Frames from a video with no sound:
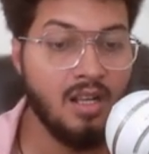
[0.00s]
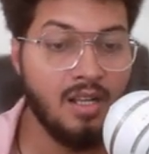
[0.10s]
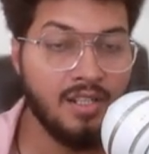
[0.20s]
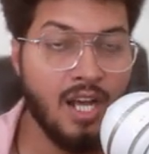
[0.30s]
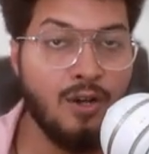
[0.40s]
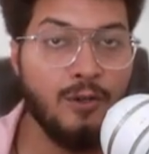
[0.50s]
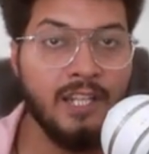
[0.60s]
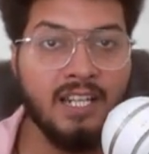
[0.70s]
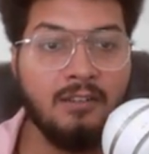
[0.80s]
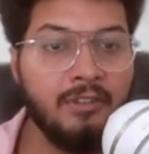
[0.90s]
Now
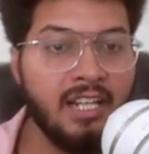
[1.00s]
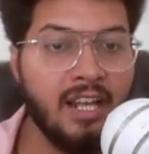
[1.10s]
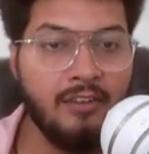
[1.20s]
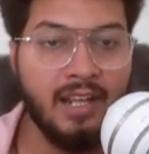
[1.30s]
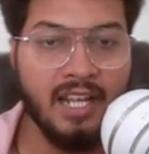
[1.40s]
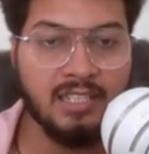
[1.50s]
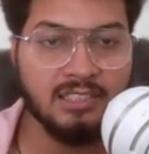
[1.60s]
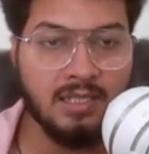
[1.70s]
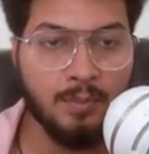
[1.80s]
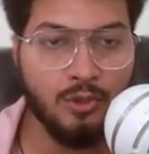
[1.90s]
here we have a,
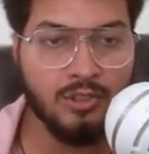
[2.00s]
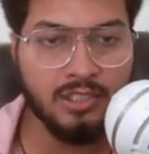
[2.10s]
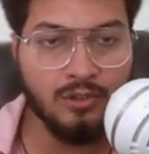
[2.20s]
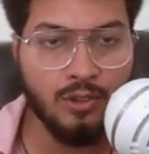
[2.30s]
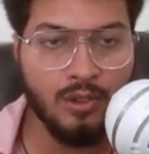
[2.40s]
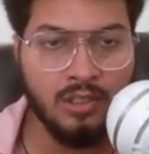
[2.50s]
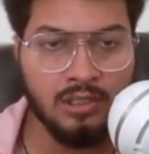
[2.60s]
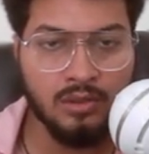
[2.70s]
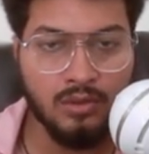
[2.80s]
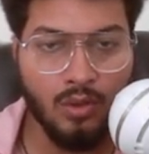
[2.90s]
another project called
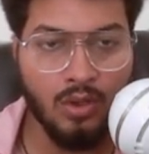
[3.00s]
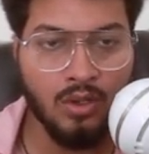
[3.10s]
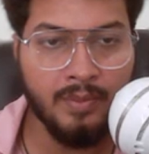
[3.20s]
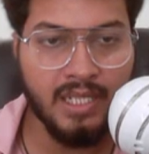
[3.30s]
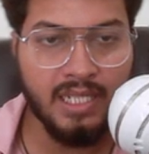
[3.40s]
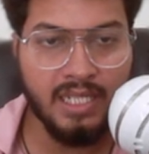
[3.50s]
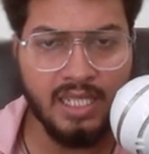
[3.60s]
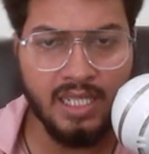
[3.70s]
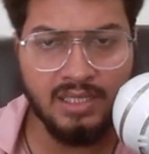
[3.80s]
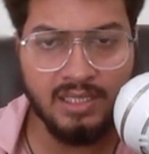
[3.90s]
Omni
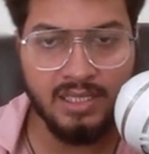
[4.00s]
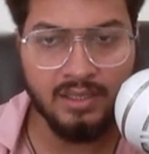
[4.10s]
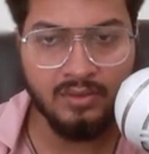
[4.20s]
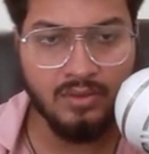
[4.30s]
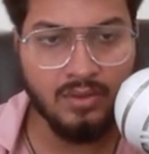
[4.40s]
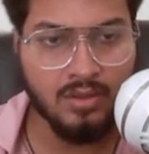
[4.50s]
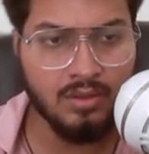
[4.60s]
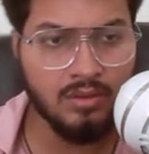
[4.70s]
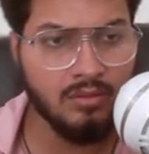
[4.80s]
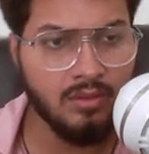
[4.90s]
Engine.
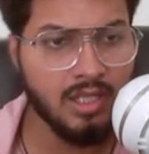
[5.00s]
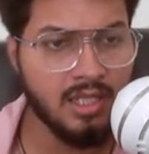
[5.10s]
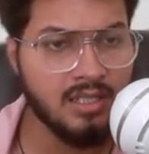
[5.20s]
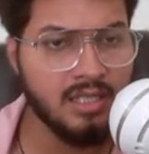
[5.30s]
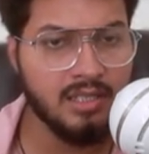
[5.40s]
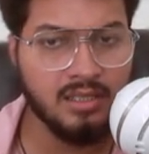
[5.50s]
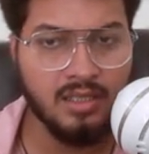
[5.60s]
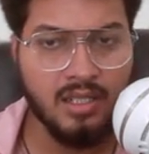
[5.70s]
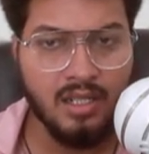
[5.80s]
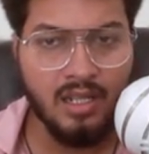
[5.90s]
So what is this?
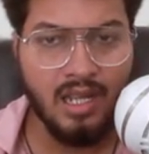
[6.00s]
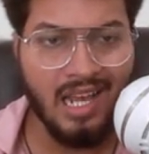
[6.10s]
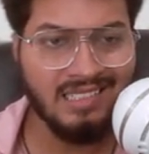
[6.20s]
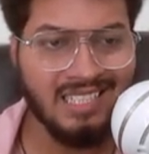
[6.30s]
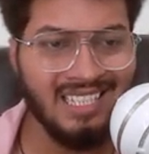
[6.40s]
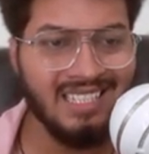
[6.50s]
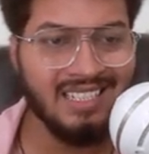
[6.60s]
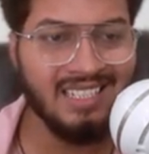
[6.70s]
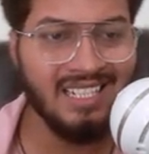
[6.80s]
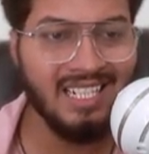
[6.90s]
I think
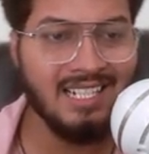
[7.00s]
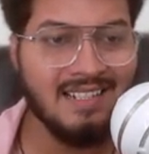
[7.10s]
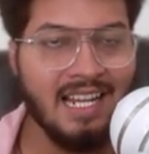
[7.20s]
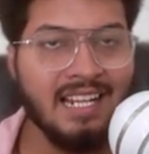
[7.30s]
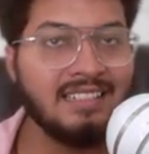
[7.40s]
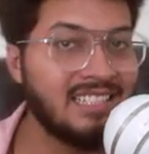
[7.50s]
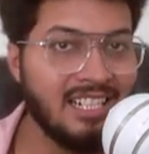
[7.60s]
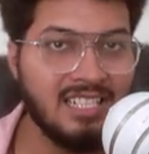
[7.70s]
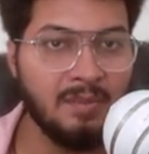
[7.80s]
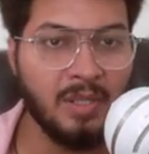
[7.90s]
it is like
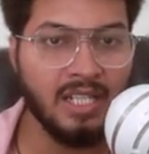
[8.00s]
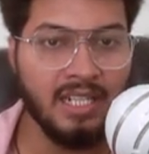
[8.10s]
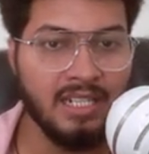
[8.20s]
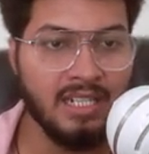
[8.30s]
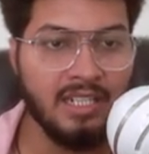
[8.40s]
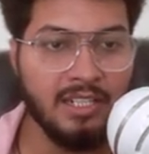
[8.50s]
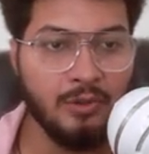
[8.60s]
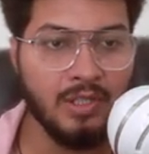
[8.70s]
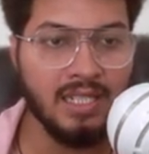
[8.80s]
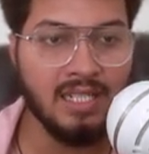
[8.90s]
ChatGPT. Here
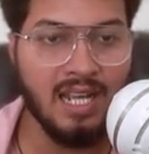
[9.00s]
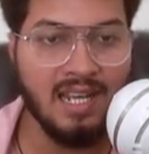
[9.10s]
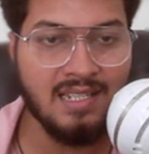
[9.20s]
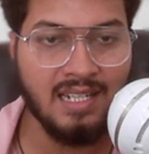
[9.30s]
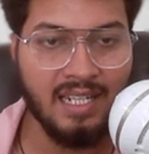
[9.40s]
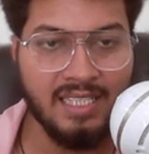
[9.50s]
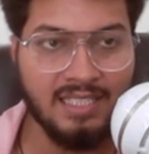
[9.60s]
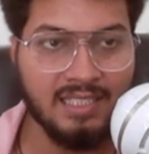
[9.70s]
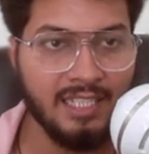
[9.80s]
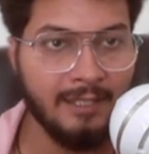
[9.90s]
you can ask
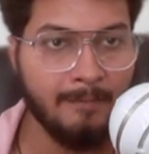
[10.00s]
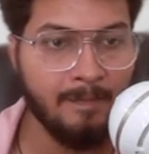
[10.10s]
anything.